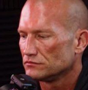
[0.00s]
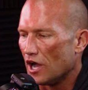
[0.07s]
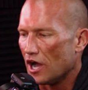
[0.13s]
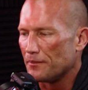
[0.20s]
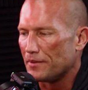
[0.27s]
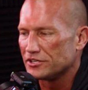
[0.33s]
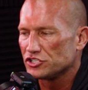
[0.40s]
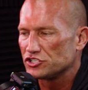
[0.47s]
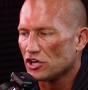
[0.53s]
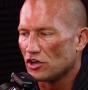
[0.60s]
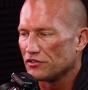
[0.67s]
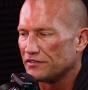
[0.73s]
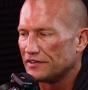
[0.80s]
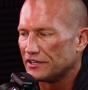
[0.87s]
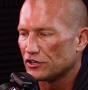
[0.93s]
Um, I just saw
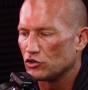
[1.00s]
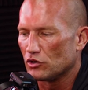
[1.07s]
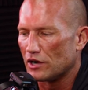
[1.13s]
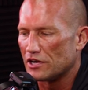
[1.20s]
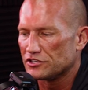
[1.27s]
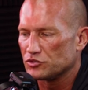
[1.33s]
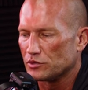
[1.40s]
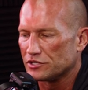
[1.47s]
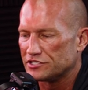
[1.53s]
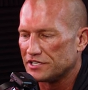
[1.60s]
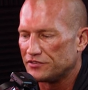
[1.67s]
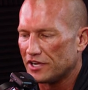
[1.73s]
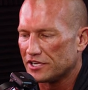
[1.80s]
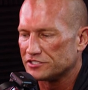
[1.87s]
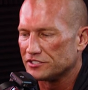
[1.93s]
the vehicle, and I just wanted to see
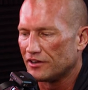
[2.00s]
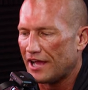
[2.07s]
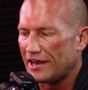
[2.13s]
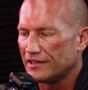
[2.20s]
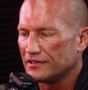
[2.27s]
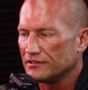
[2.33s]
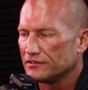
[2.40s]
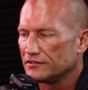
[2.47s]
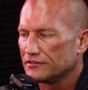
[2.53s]
if you guys still had it.